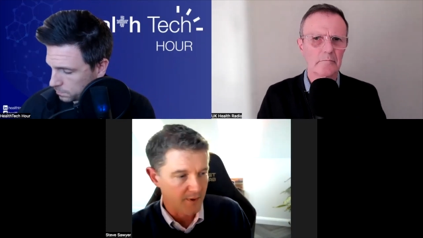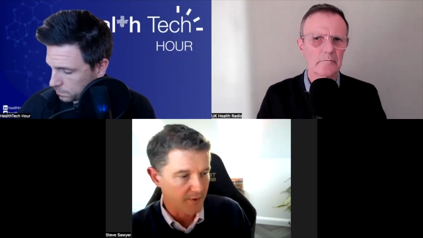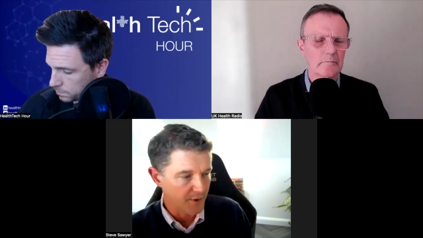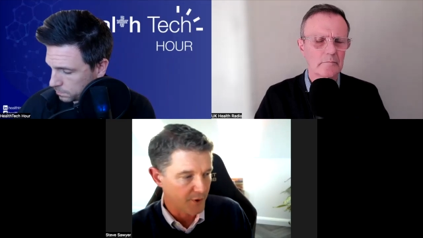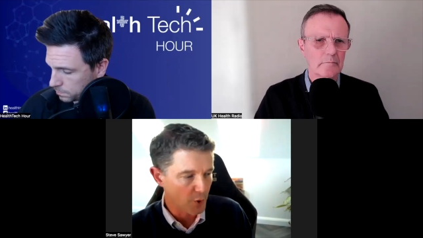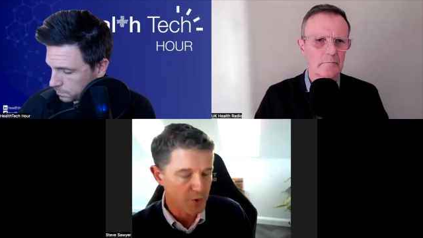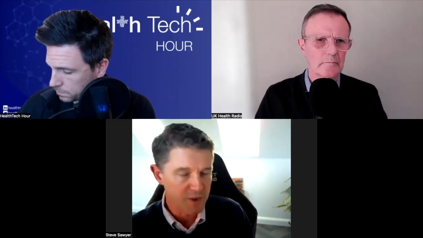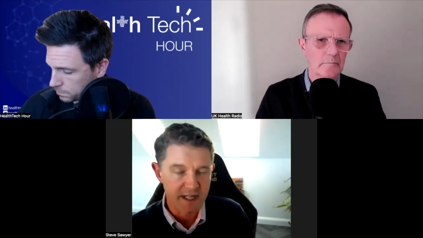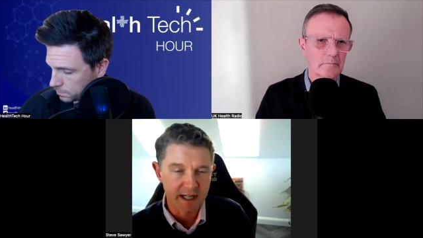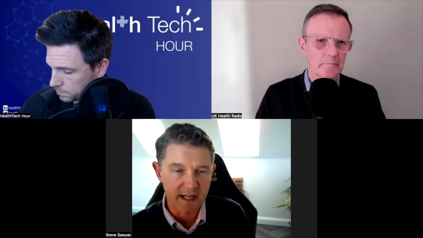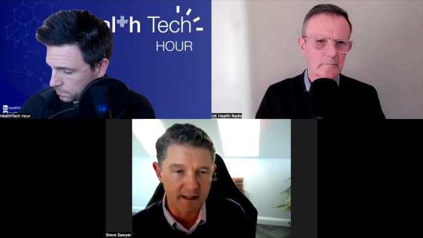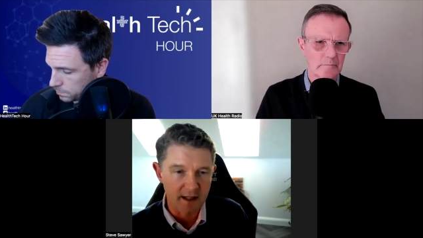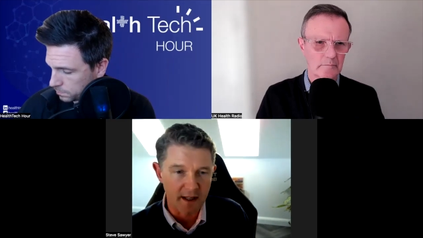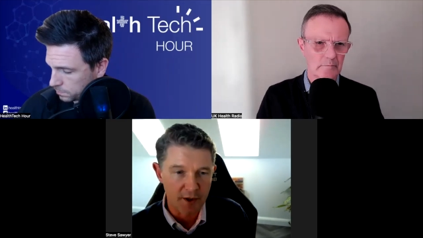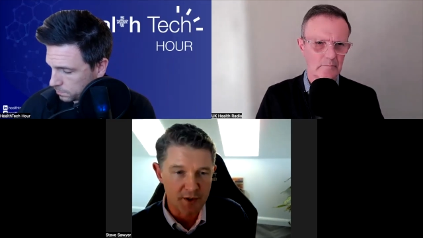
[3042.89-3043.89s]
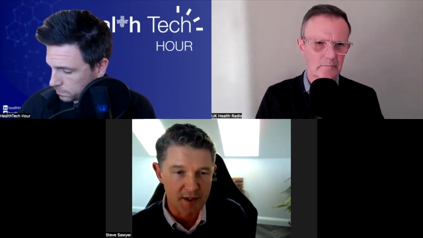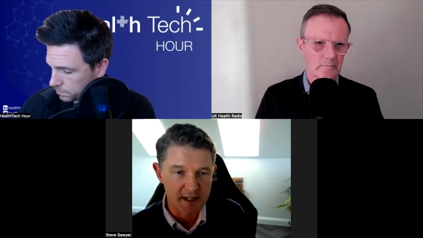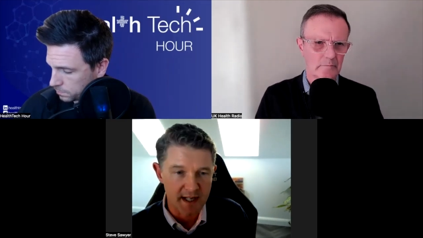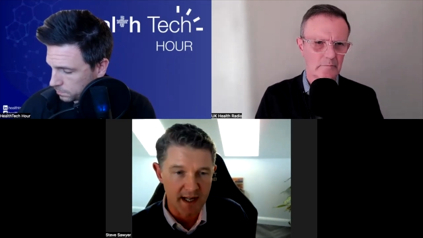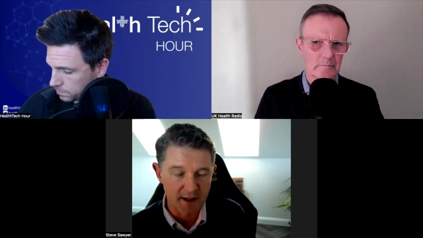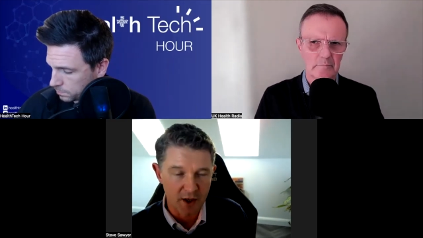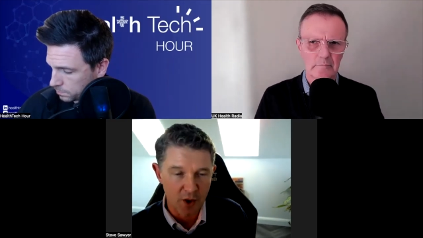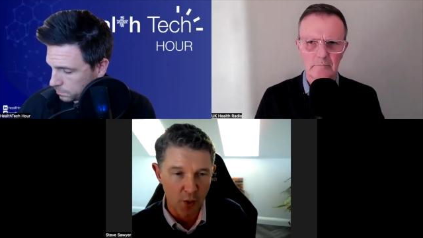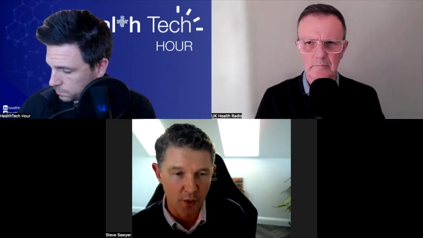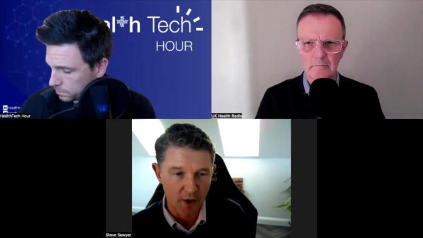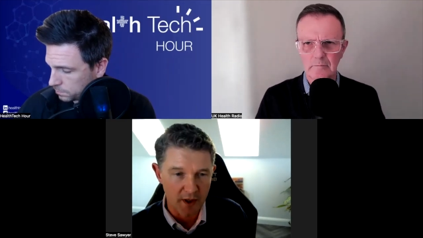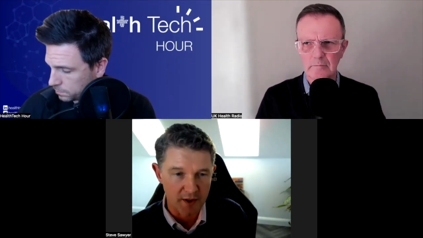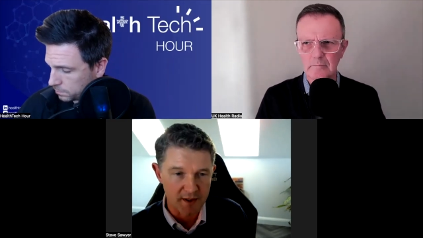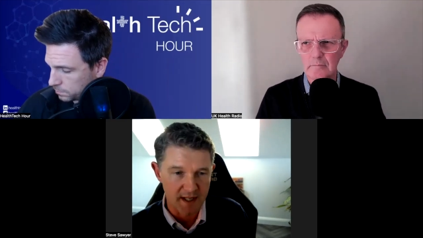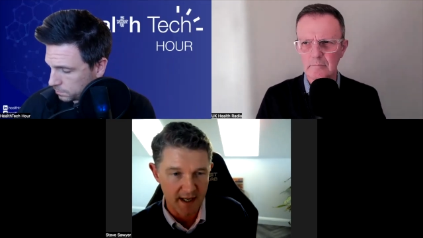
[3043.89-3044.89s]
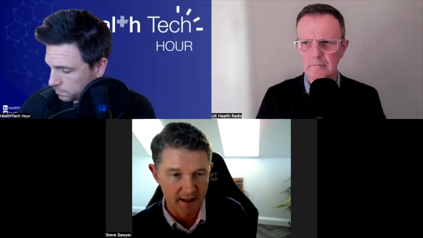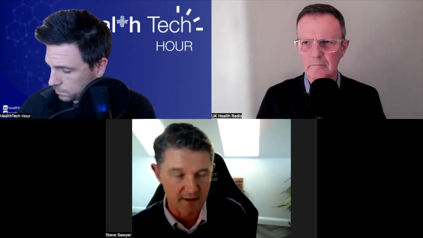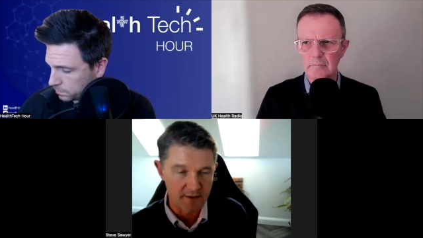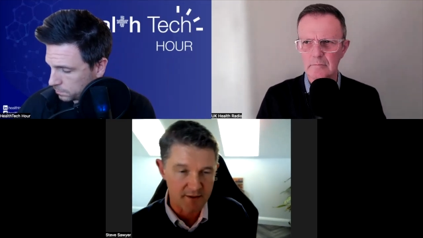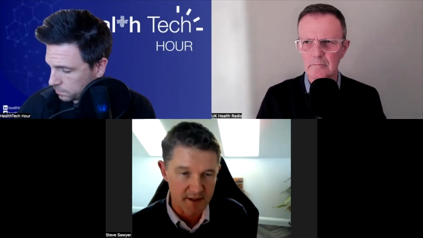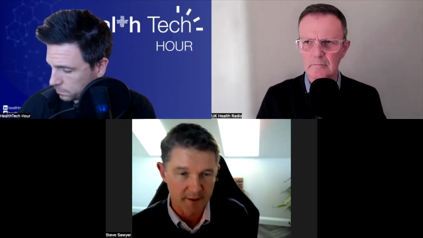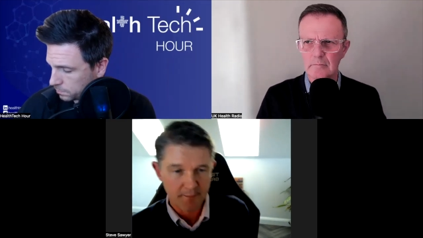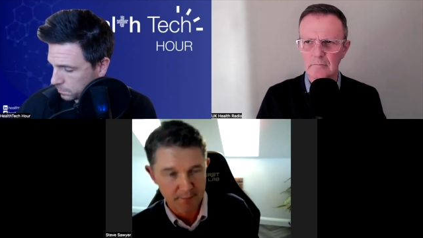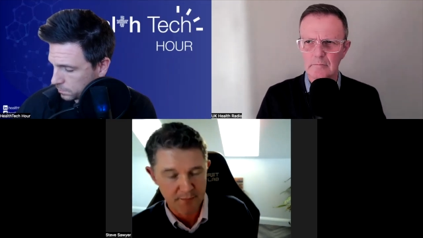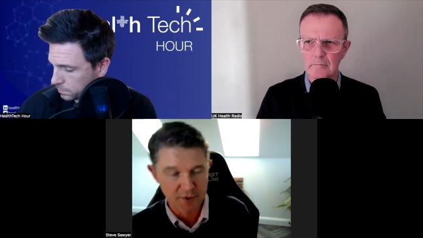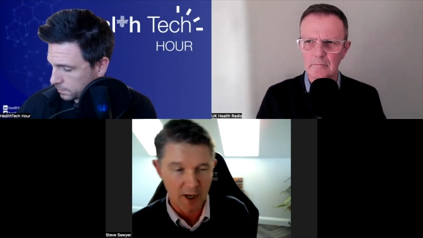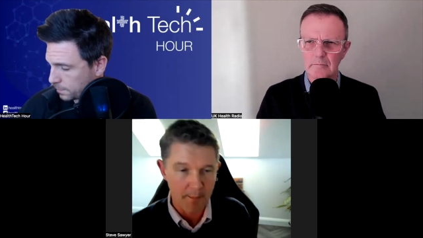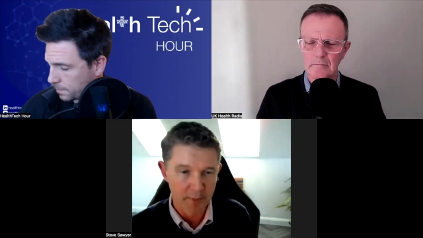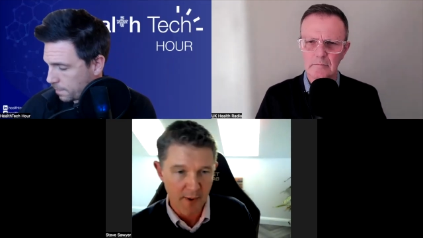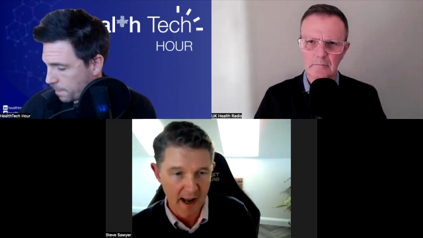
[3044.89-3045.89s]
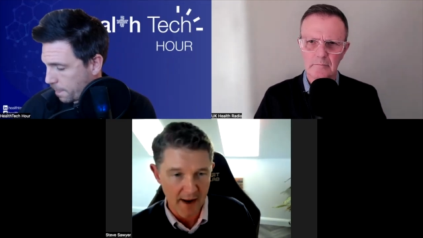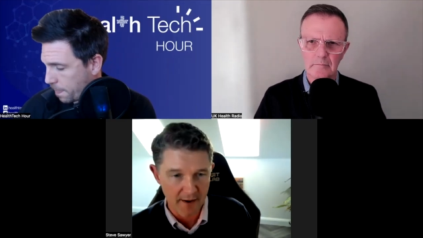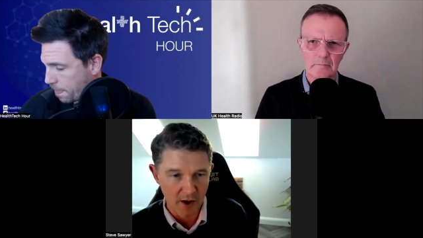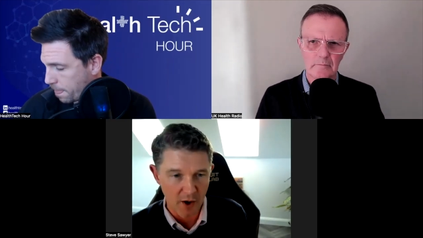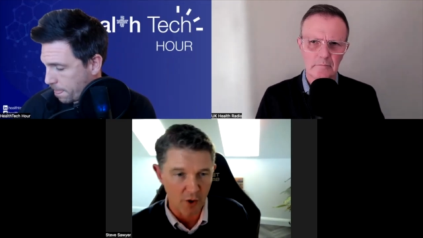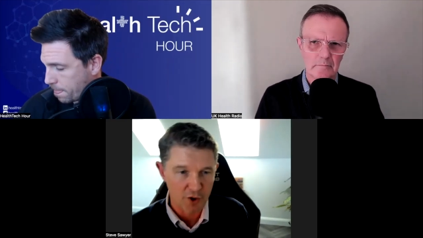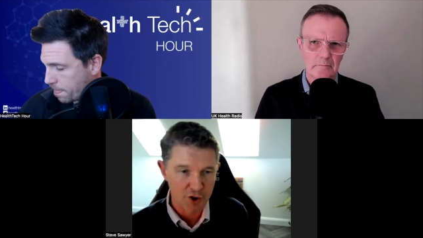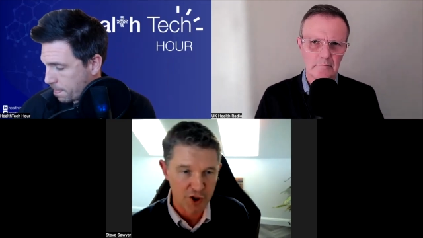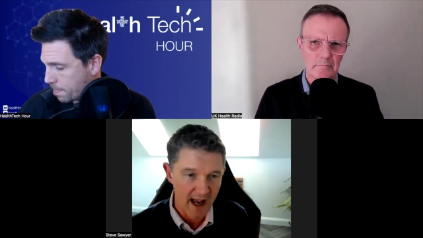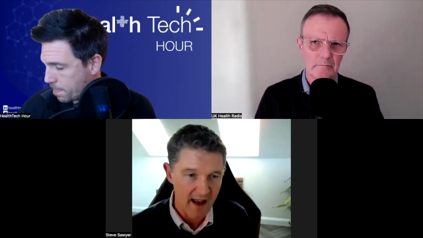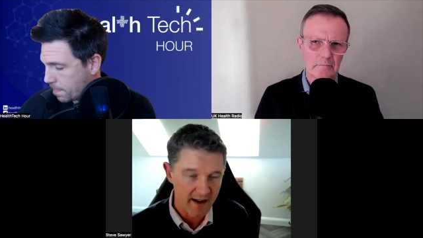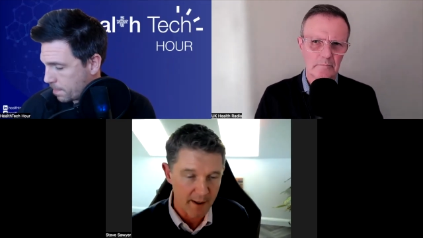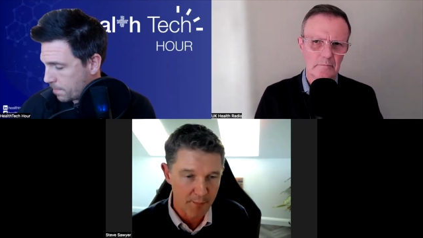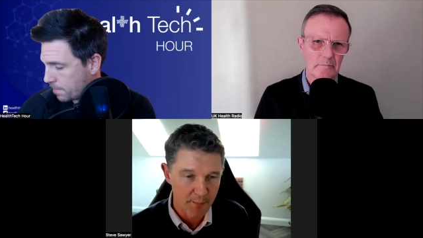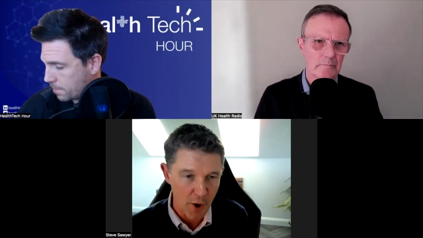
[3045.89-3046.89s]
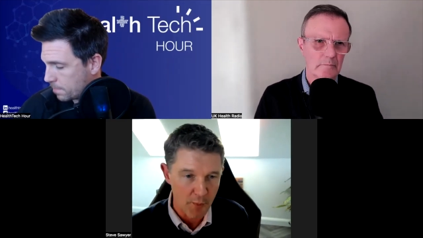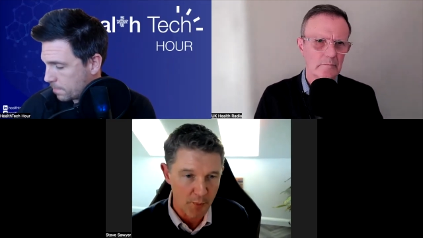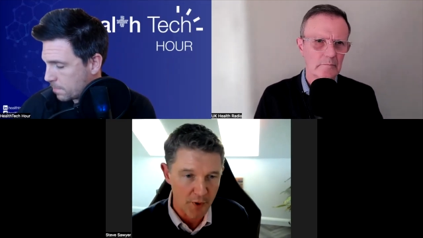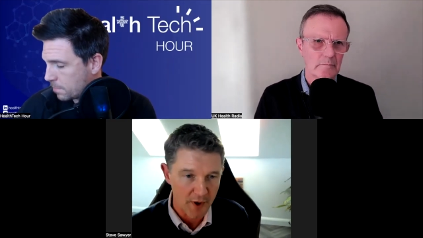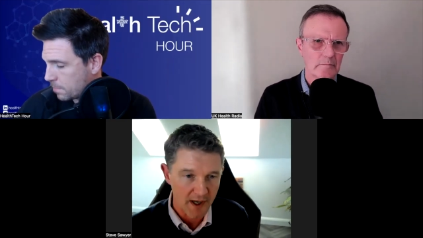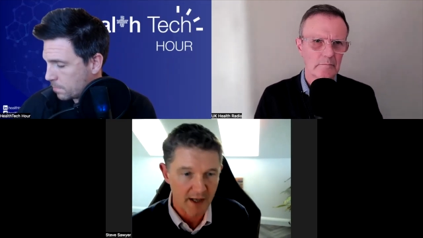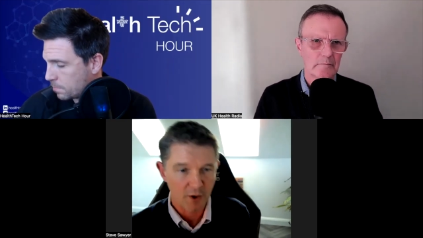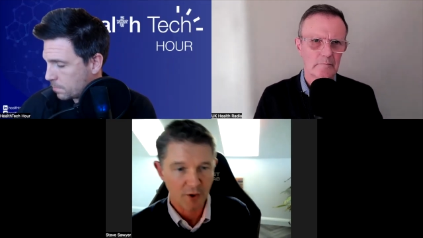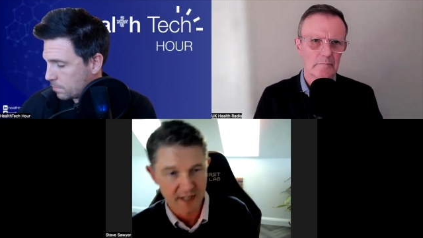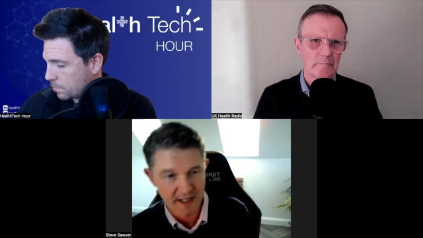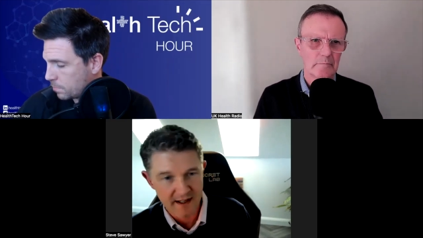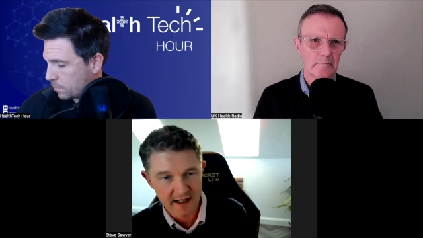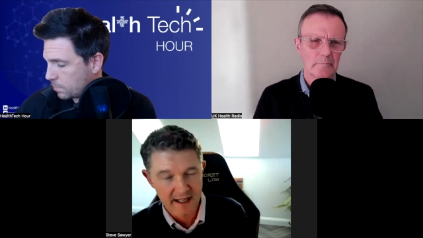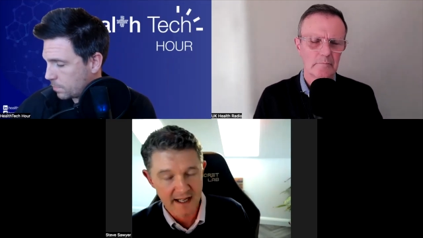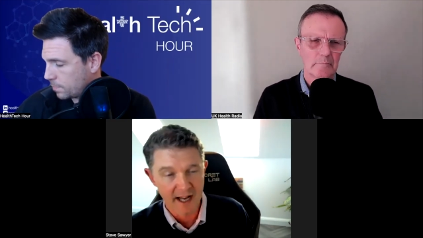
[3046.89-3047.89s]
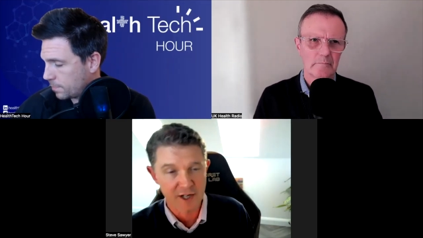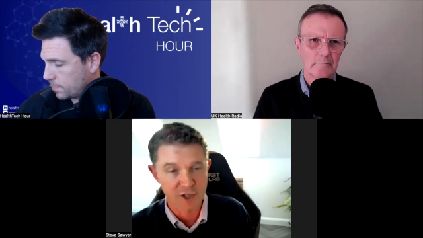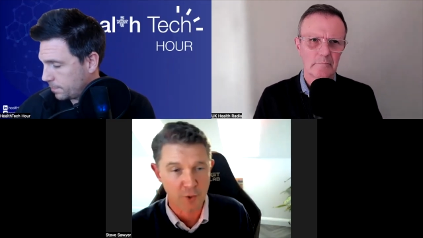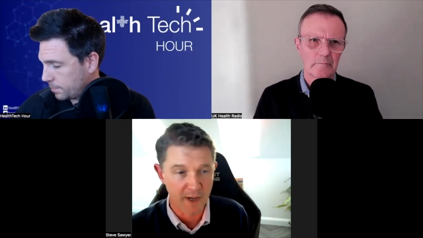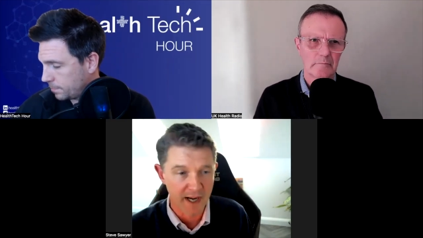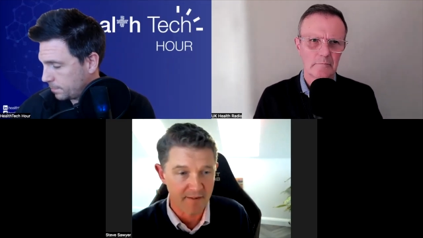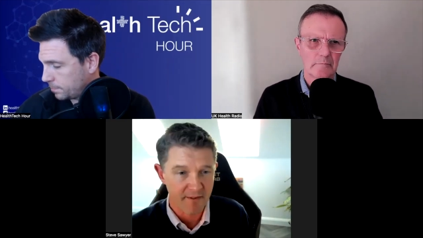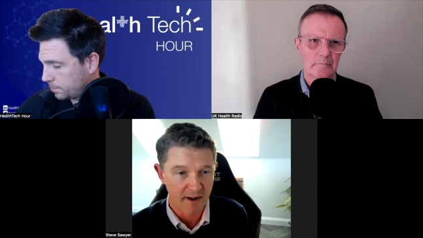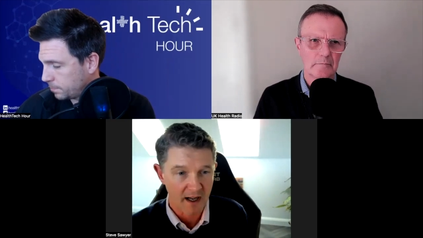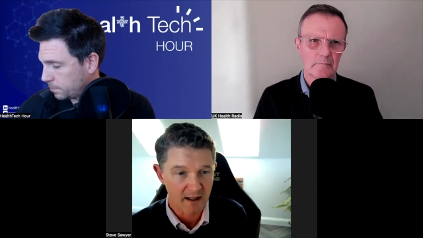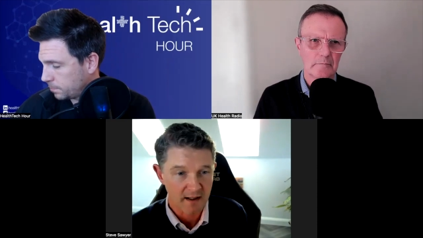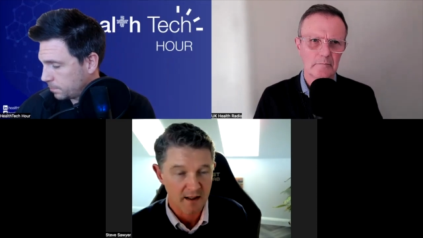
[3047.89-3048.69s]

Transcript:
Speaker 1: the naughty kid that used to sit in the corner because they used to jump around a lot or chat inappropriately or didn't engage or whatever